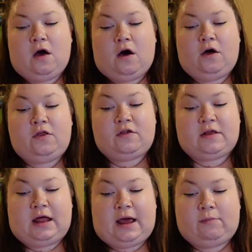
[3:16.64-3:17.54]
Others
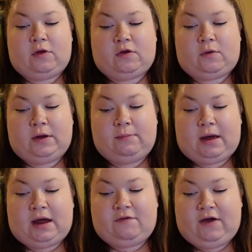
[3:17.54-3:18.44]
claim that the queen
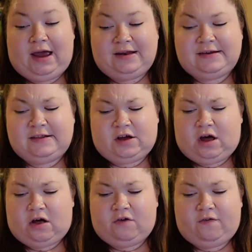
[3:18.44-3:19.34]
might have hated the
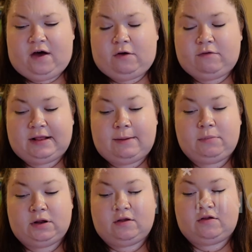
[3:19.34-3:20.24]
girl for her
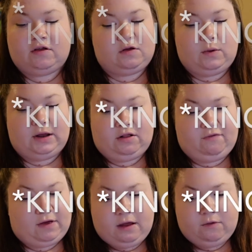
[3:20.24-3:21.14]
resemblance to the queen's
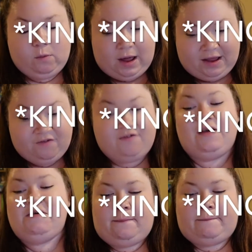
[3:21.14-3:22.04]
first wife.
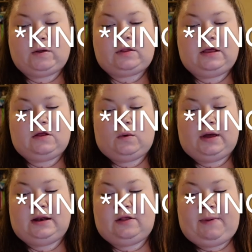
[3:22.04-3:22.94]
Mostly the
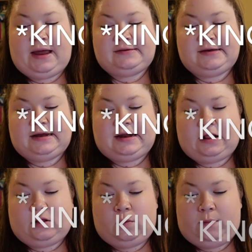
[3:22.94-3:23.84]
queen is painted
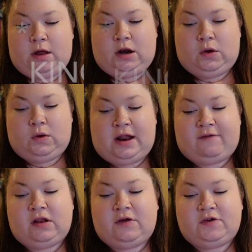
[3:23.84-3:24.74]
as a woman who
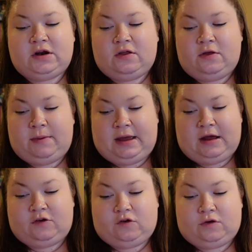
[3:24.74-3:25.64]
never loved another
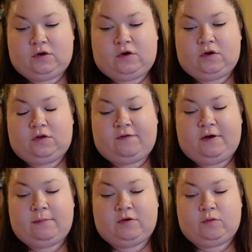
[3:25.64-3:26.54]
being during the course of
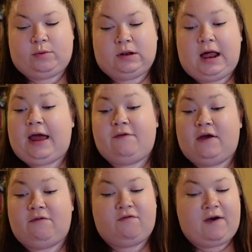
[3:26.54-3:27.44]
her miserable life.
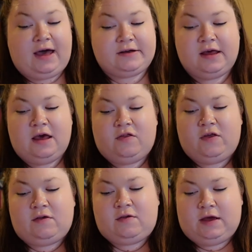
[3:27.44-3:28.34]
In fact,
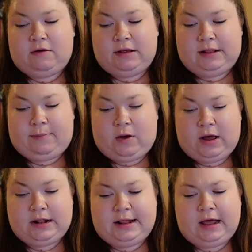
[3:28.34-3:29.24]
these theories
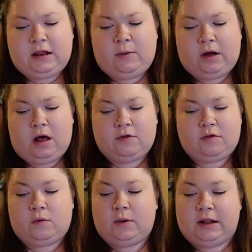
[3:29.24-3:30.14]
about exactly what caused
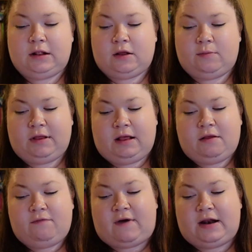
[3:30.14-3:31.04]
the queen's
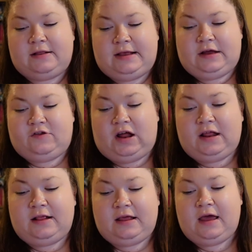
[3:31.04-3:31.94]
obsessive vanity and
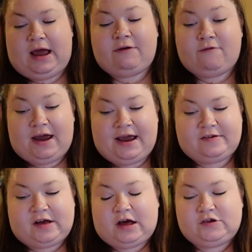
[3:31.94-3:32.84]
jealousy and
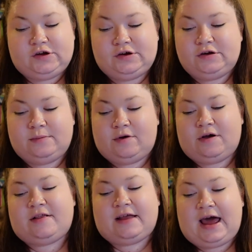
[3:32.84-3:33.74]
rage are too
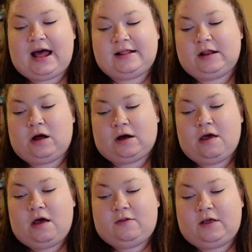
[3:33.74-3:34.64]
numerous to catalogue.
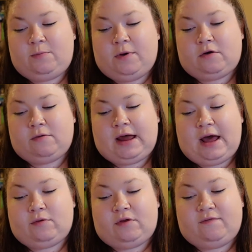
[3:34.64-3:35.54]
This book
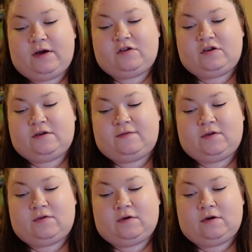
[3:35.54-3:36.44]
recounts a version of the
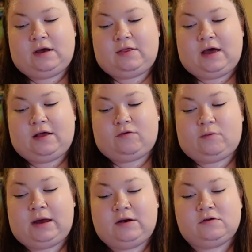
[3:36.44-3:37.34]
story that has
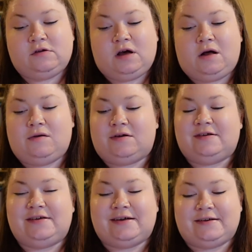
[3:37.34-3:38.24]
remained untold
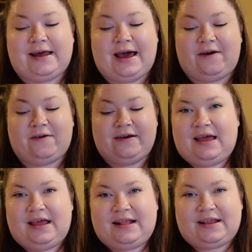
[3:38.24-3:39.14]
until now.
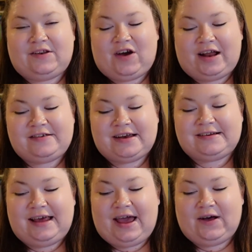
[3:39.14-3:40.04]
It is a tragic
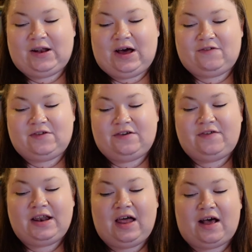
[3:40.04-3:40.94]
tale of love
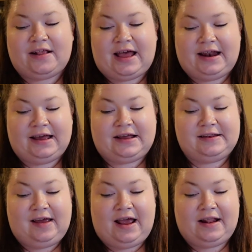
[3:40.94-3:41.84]
and loss, and it
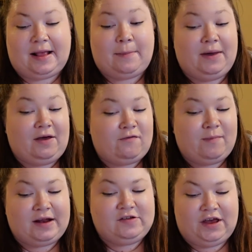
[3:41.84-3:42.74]
contains a bit of
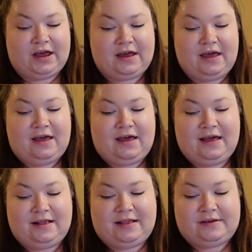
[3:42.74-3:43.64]
magic.
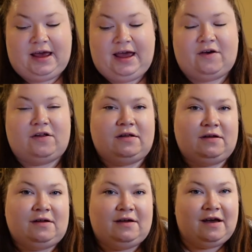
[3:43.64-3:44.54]
It is the tale
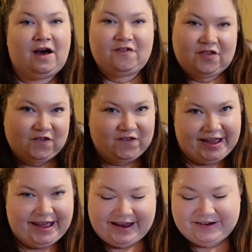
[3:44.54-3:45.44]
of the
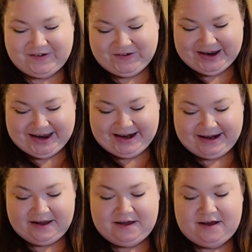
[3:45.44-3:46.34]
Wicked
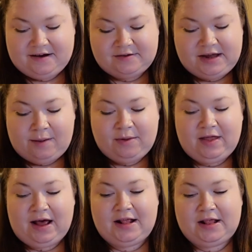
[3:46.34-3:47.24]
Queen. Now tell me
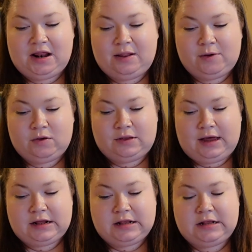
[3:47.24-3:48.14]
that isn't the most
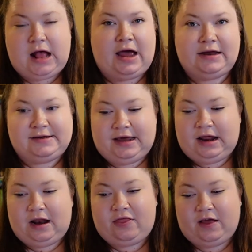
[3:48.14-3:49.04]

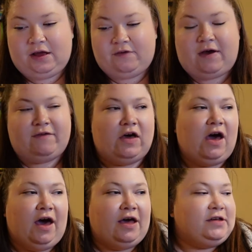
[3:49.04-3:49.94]
exciting thing you've ever
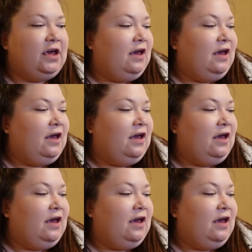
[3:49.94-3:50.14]
heard.